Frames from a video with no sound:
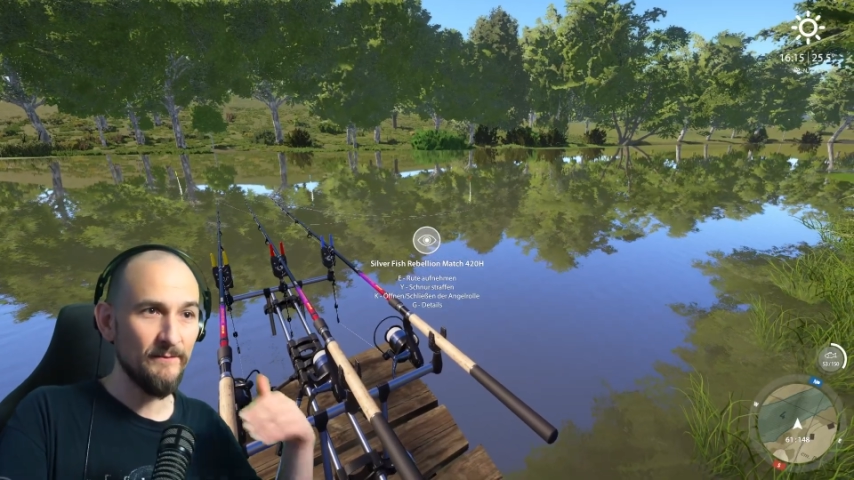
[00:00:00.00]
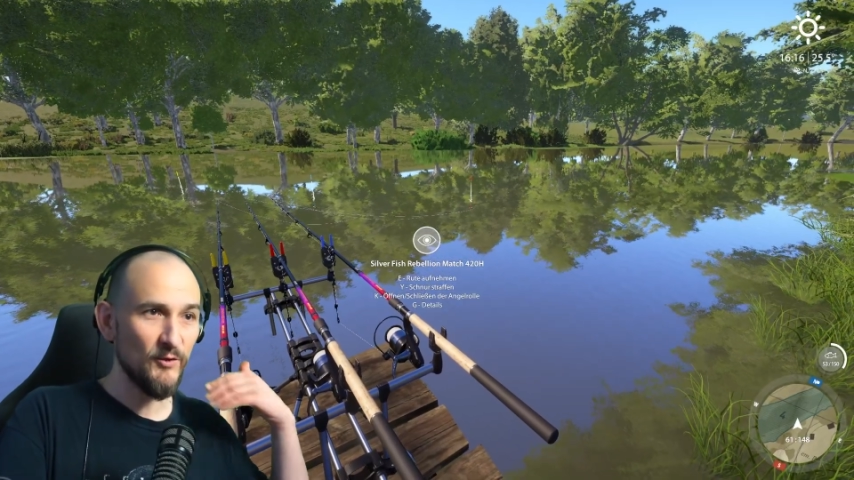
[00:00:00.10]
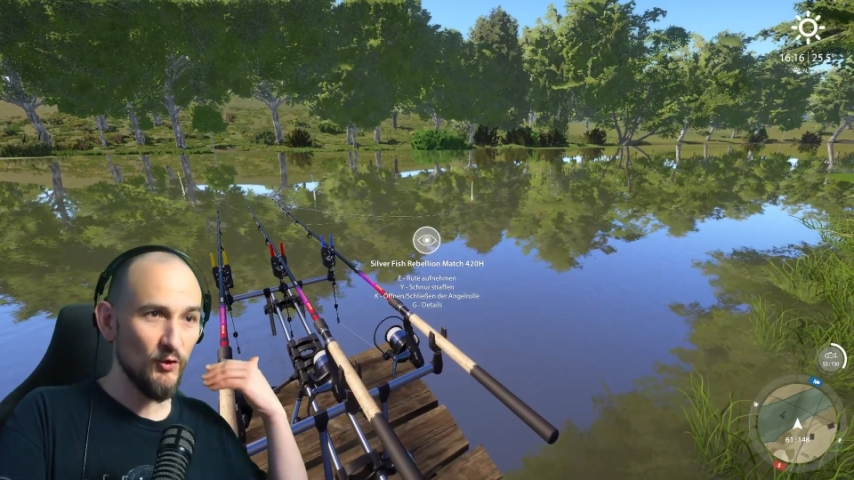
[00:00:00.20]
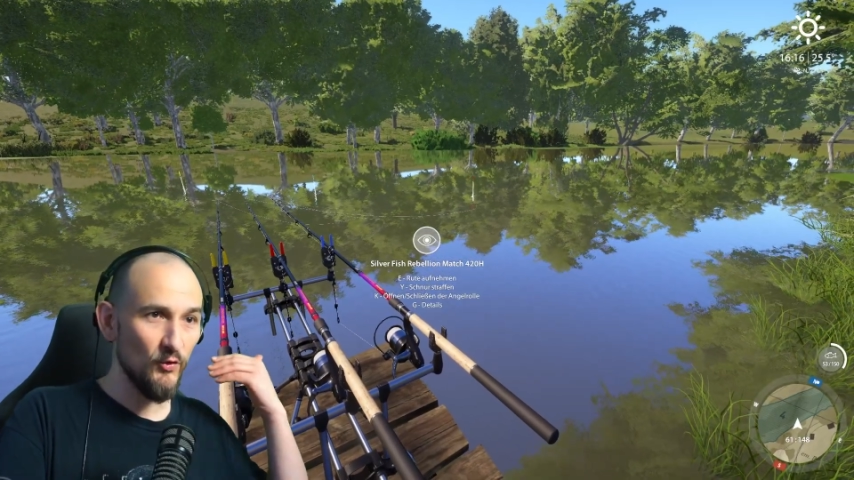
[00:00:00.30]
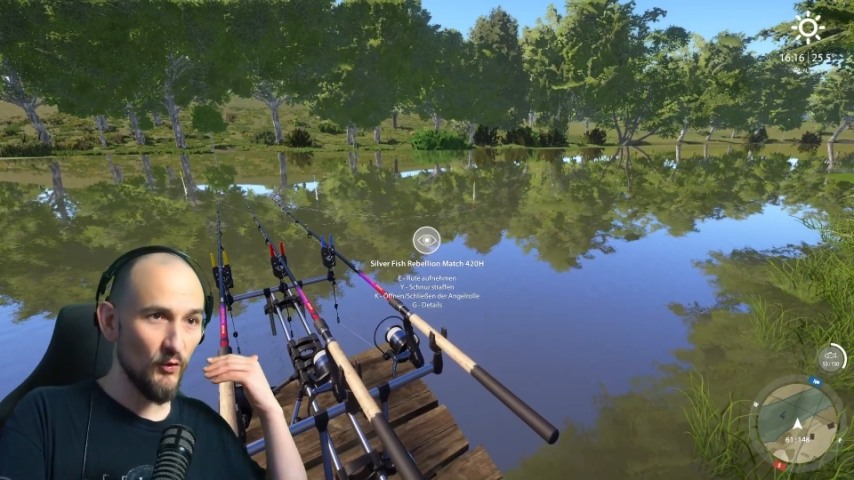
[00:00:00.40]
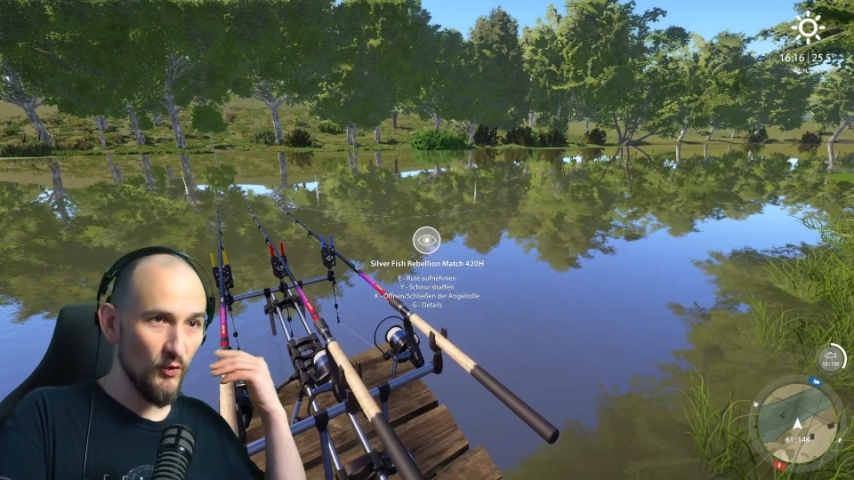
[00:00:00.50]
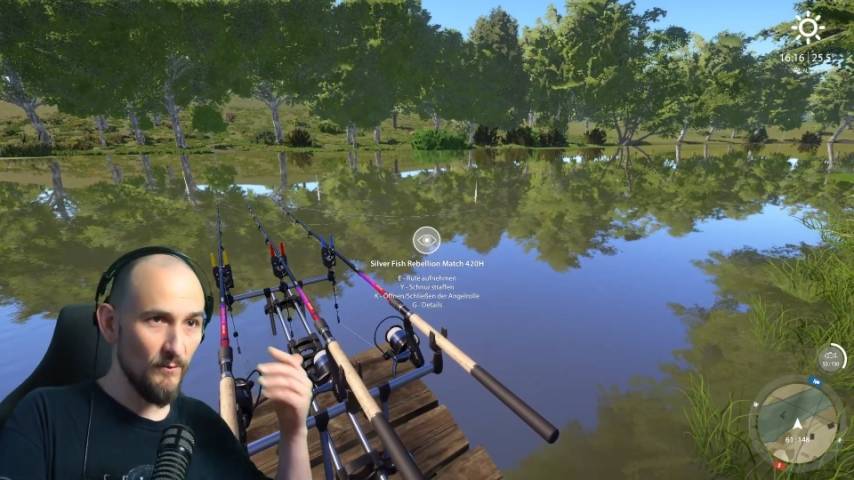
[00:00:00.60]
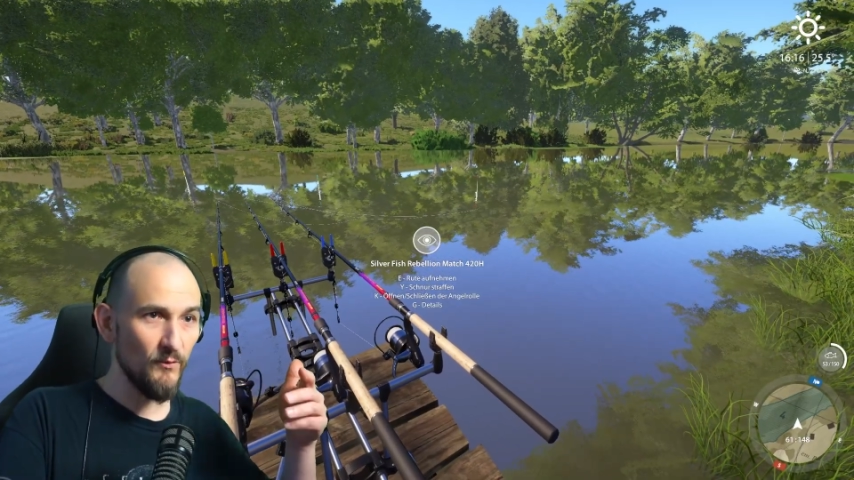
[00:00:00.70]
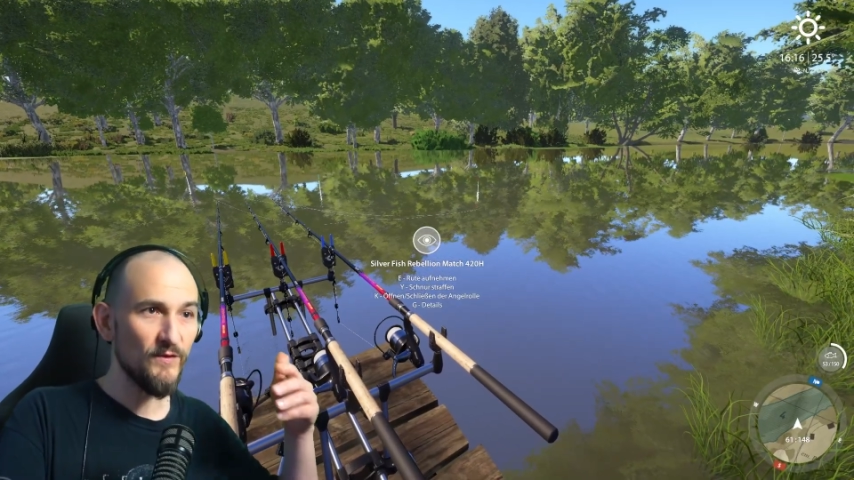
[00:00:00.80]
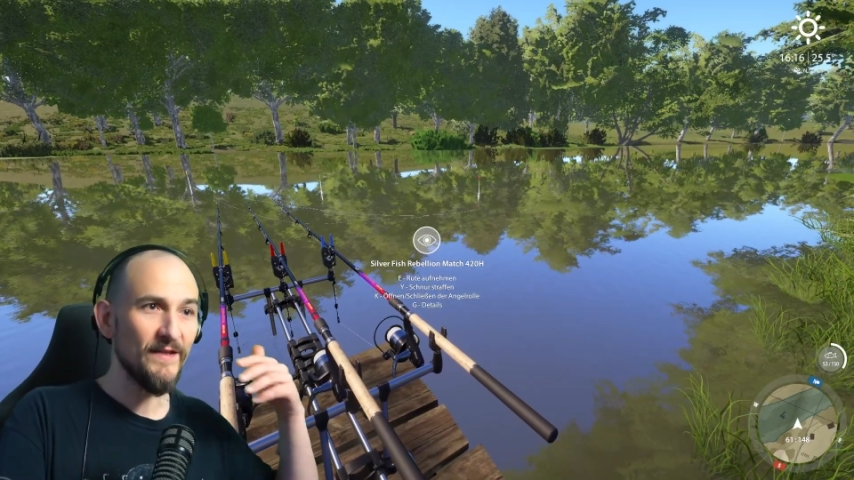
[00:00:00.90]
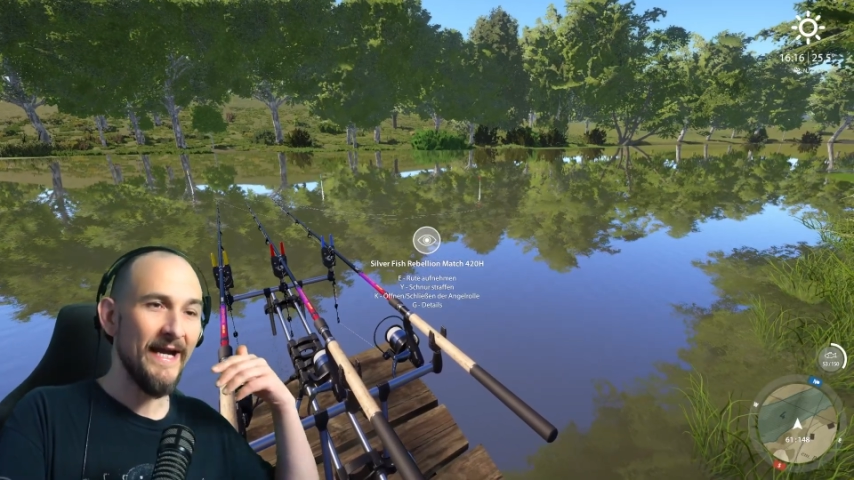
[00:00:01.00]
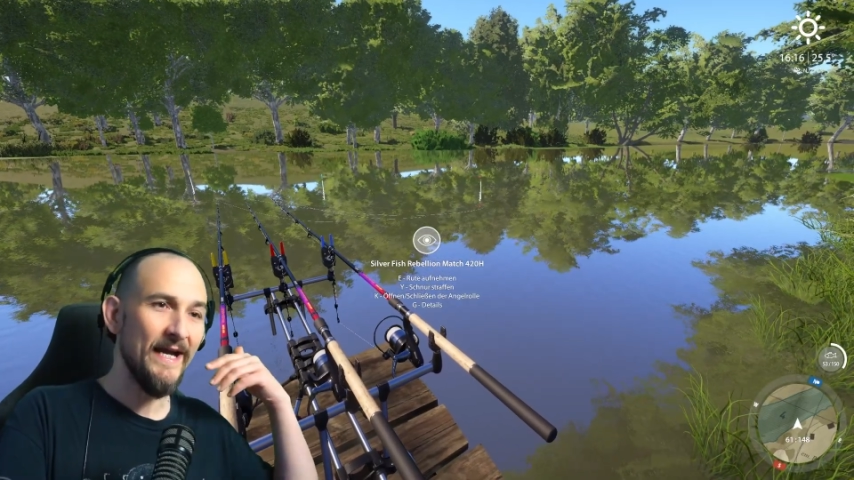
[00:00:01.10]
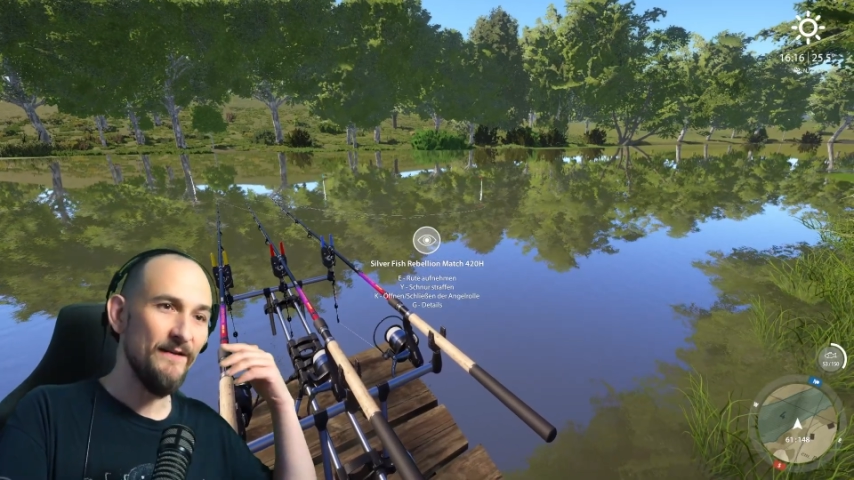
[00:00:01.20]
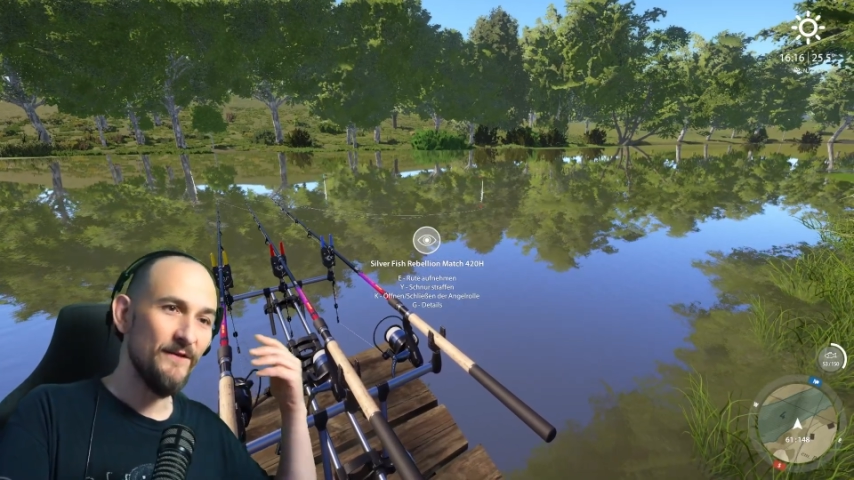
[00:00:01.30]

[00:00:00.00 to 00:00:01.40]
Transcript: it still happens